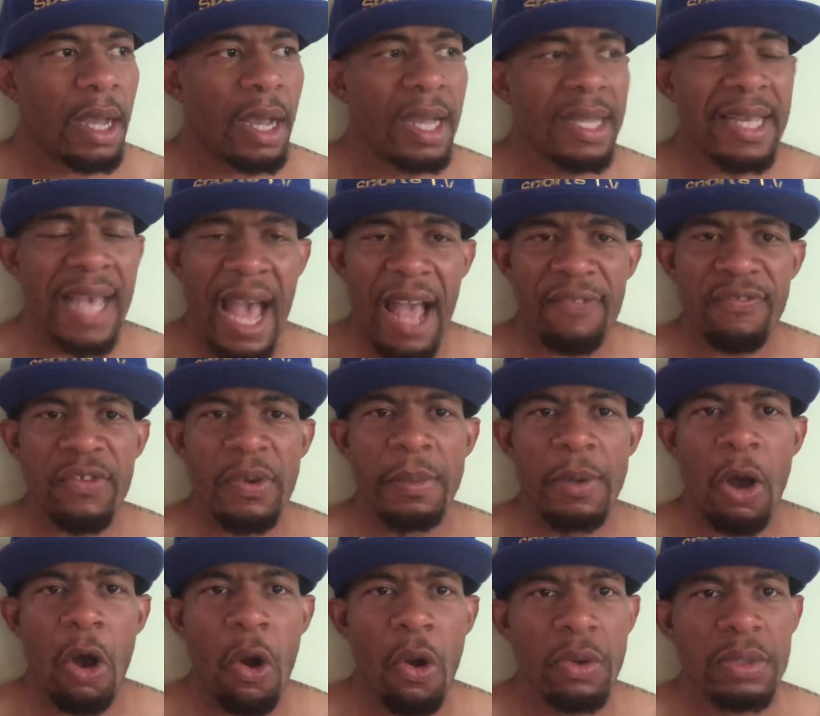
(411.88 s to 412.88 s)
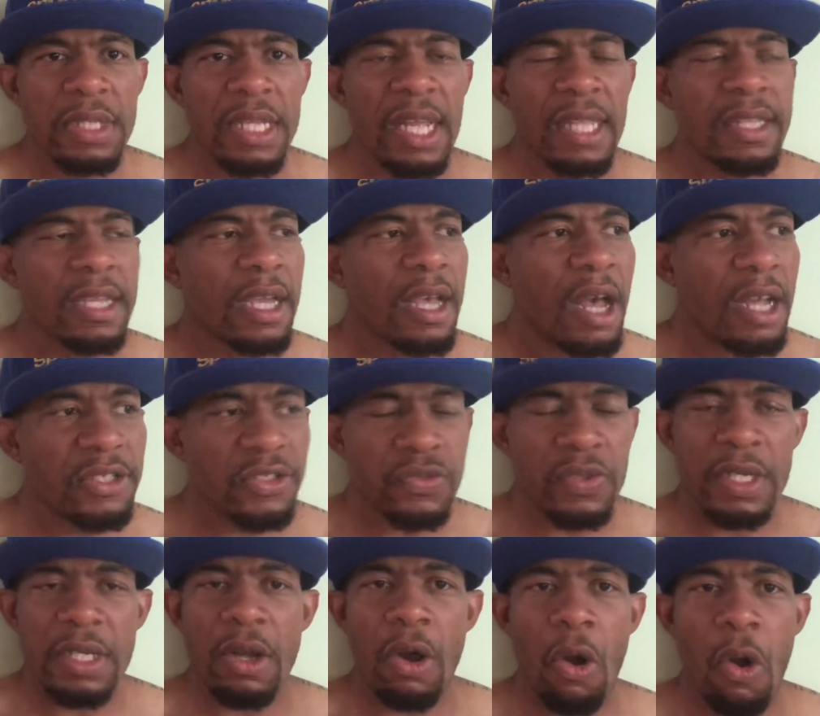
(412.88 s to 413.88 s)
a guy from a whole nother
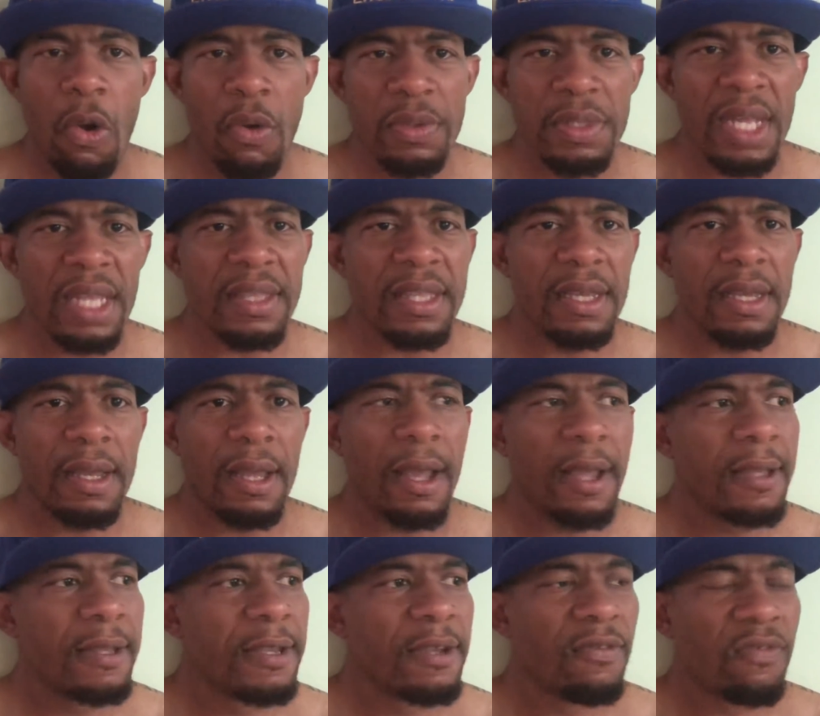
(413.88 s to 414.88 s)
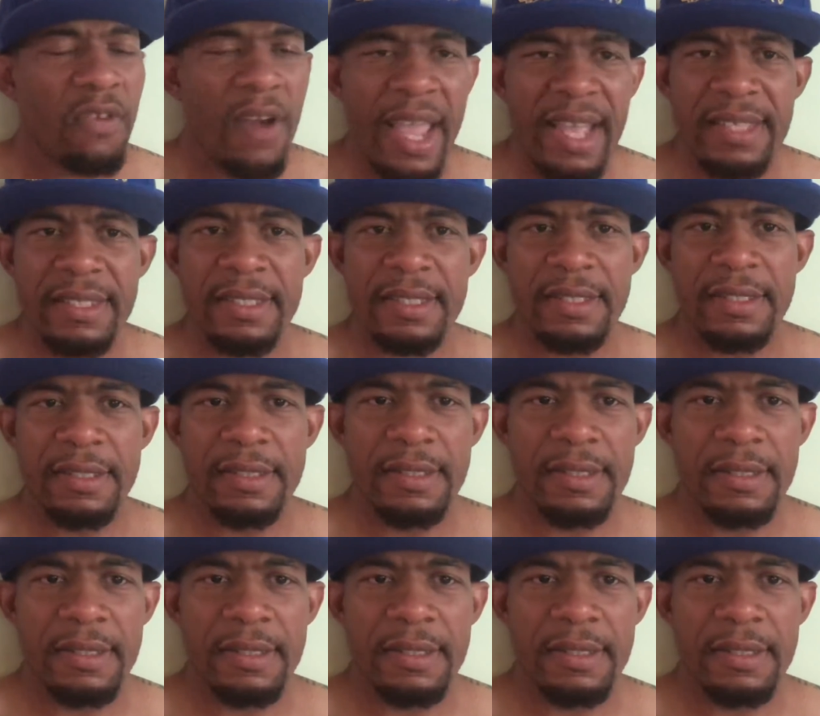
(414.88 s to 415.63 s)
country and a whole nother race.